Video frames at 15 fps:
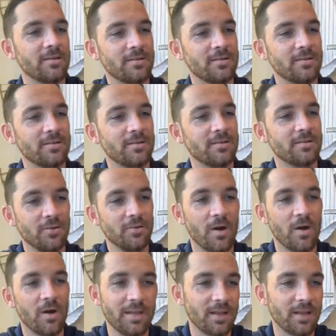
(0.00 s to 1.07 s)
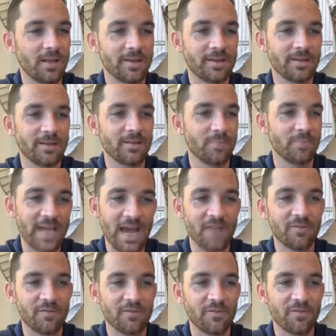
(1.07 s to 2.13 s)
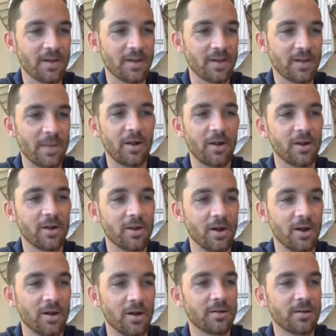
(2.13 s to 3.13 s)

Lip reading: you'd want to be like McCaffrey, Kamara, Cook,